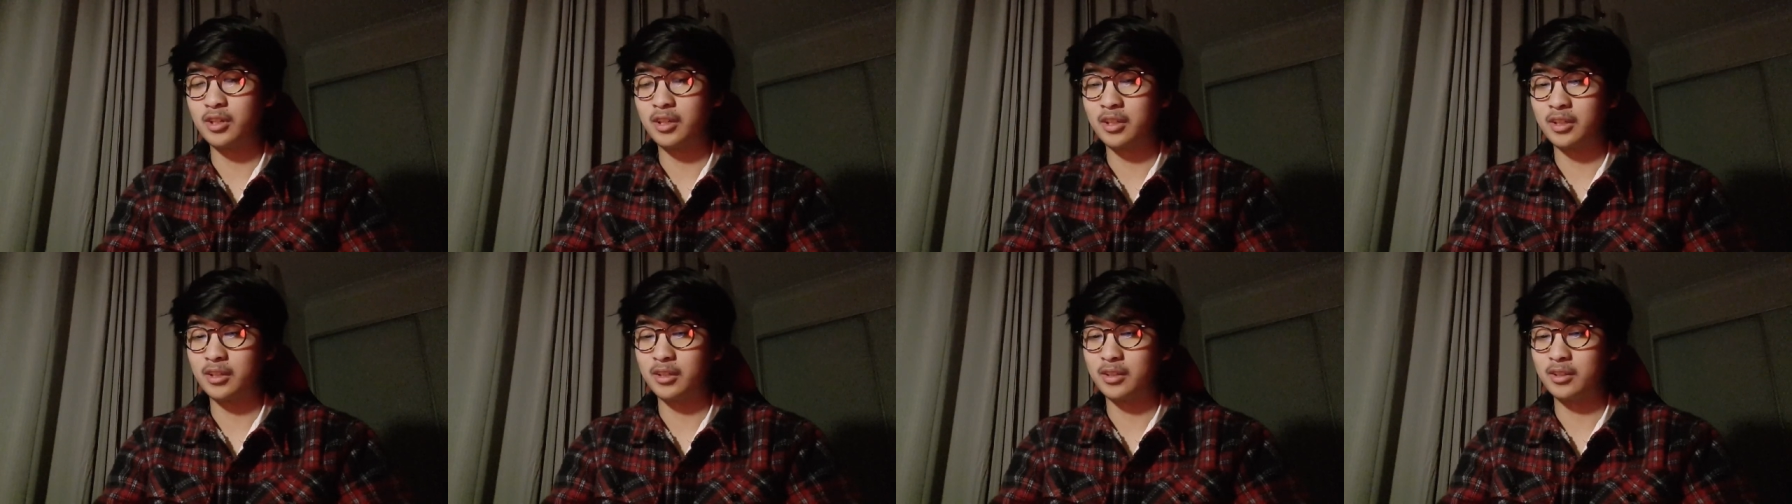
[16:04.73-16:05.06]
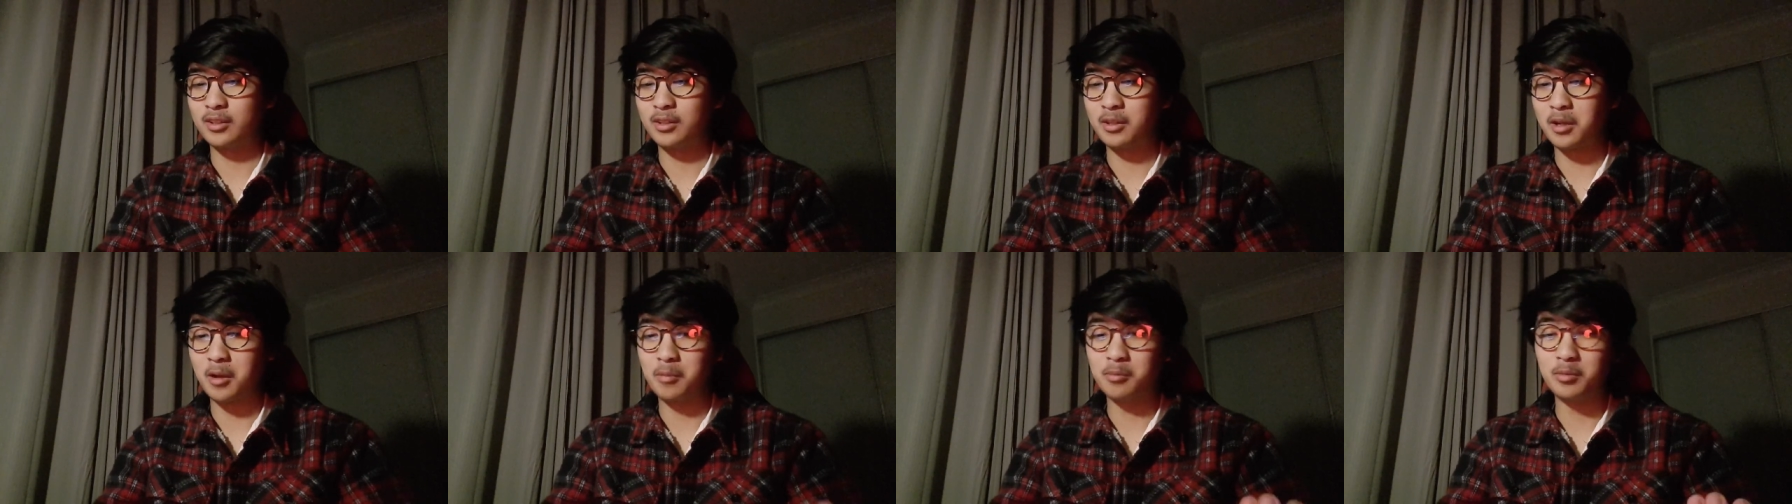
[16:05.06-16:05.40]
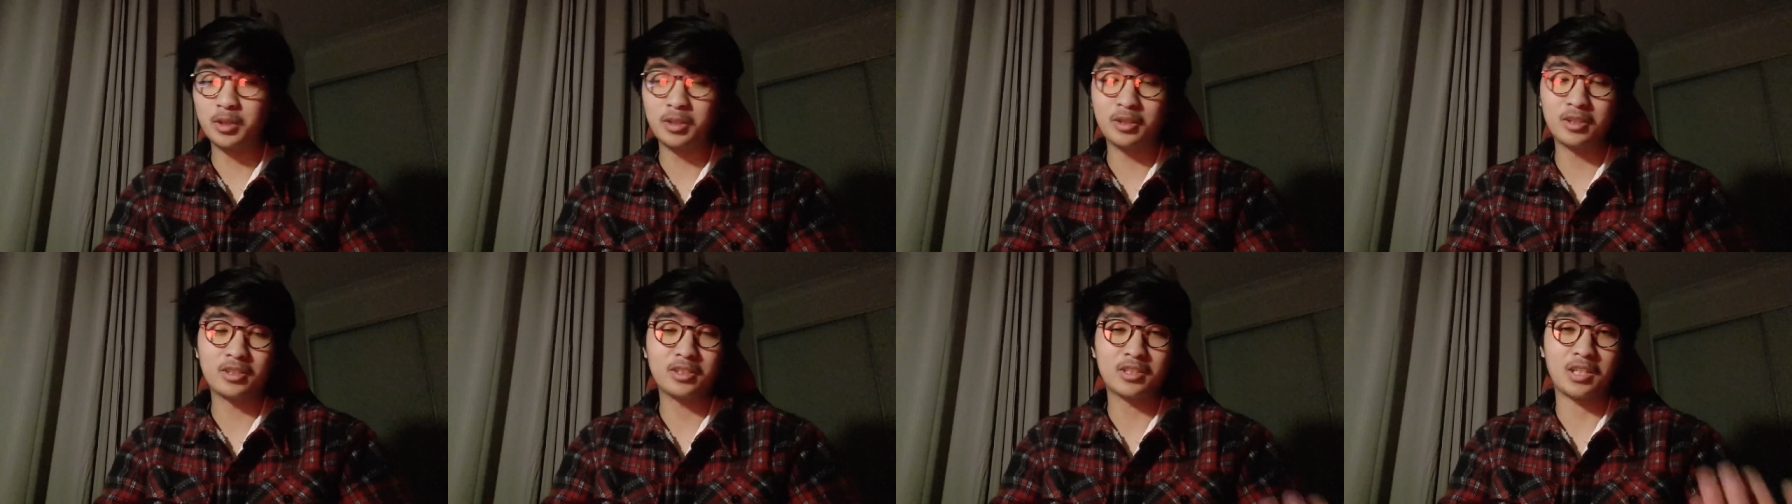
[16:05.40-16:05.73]
and I'll be
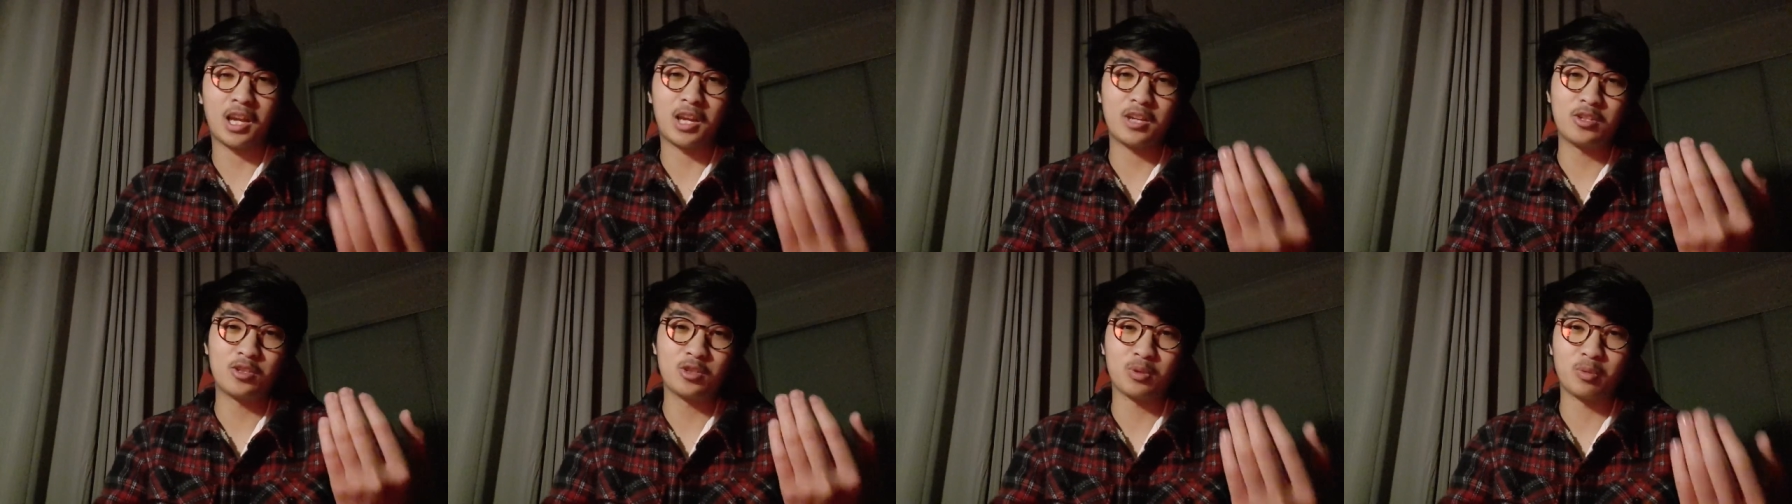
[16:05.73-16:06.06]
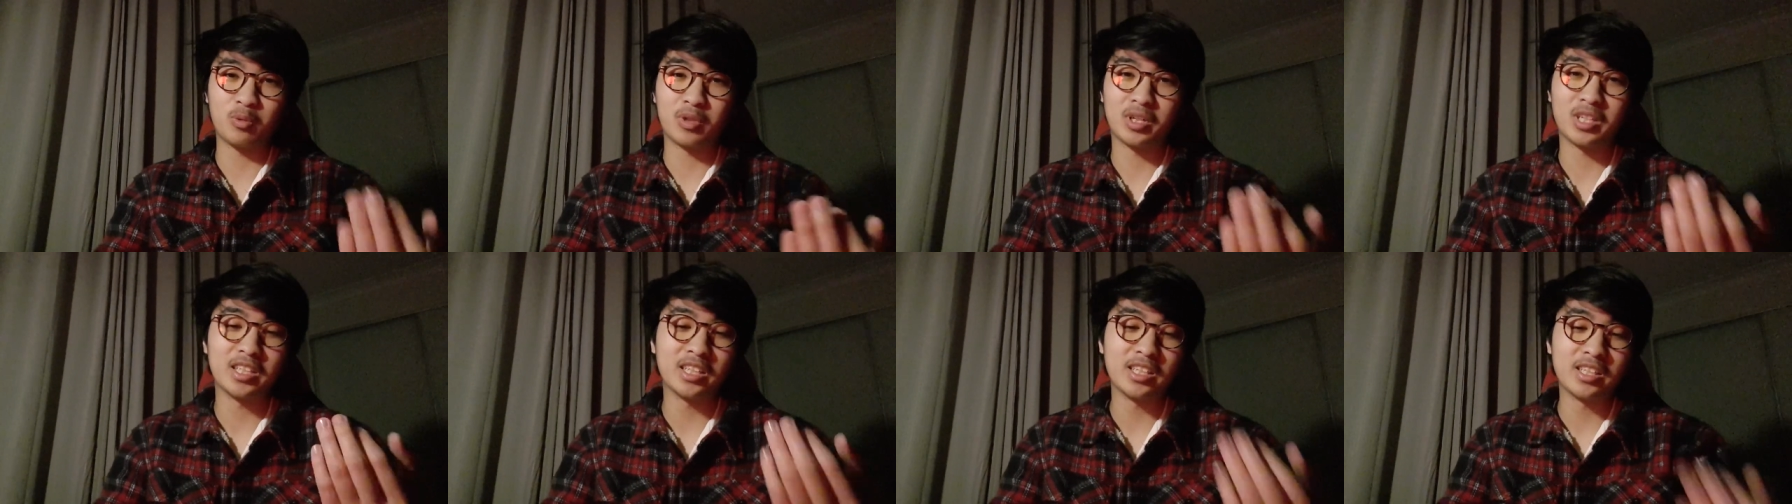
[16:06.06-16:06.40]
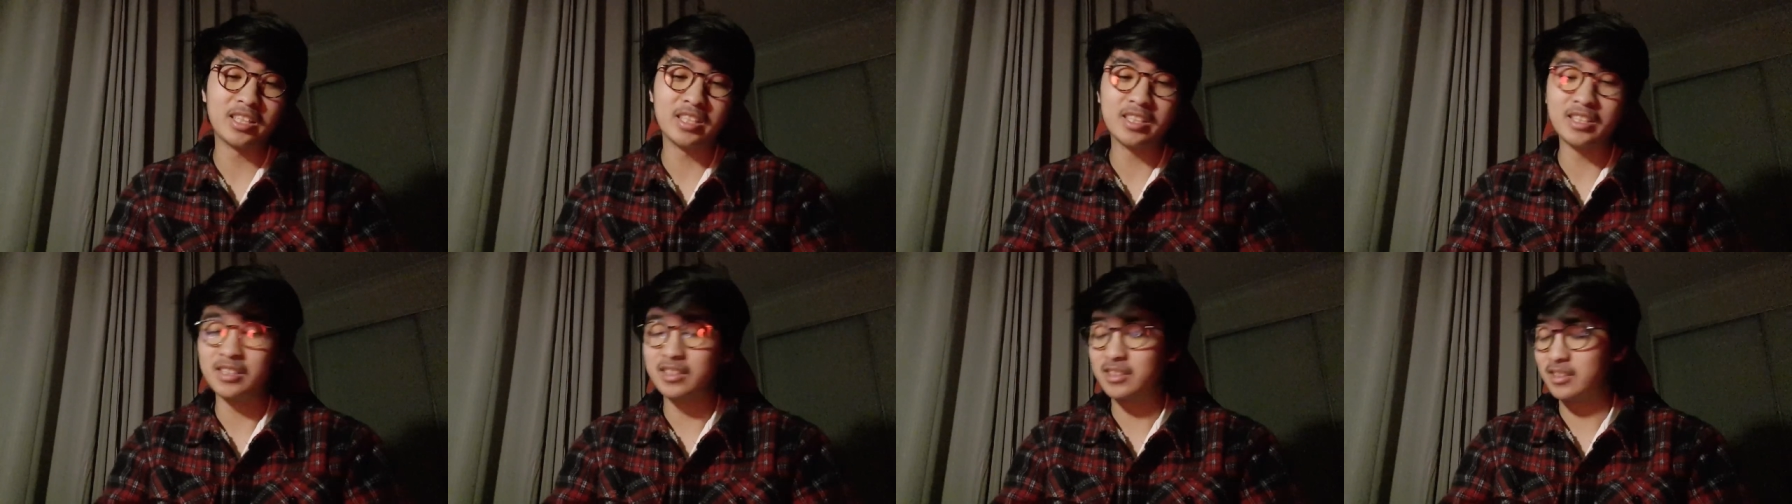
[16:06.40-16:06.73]
honest, I just want to
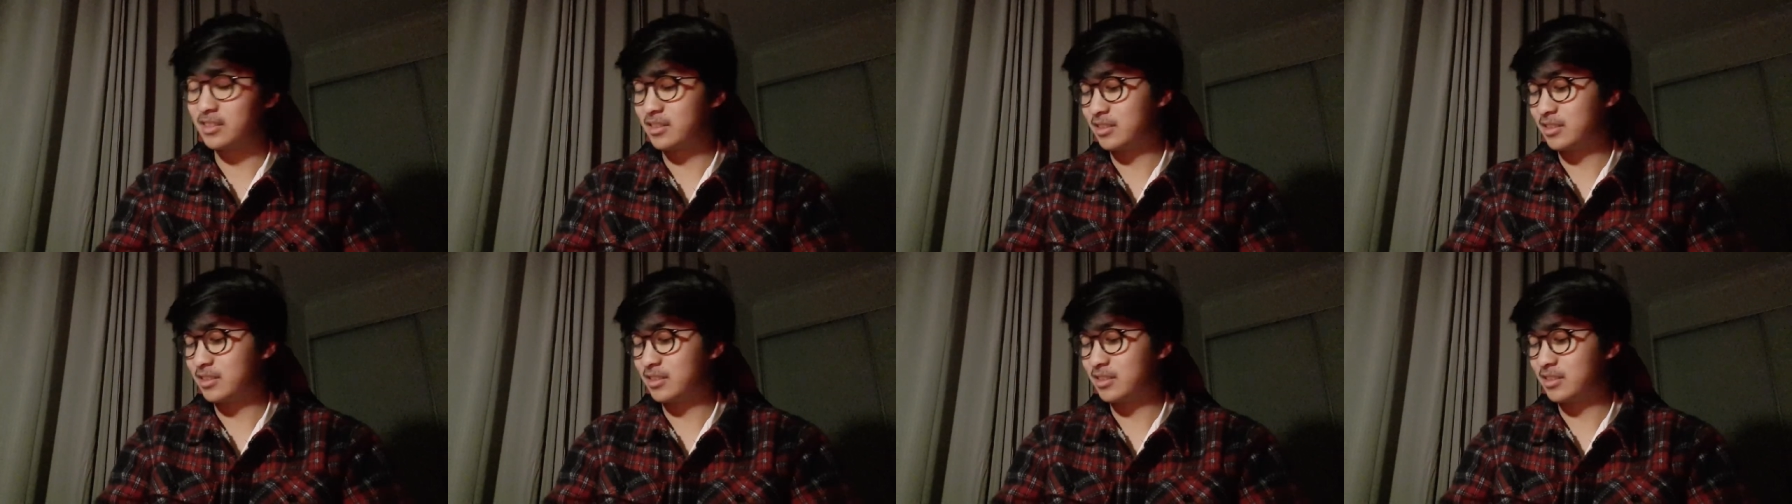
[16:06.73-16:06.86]
eat.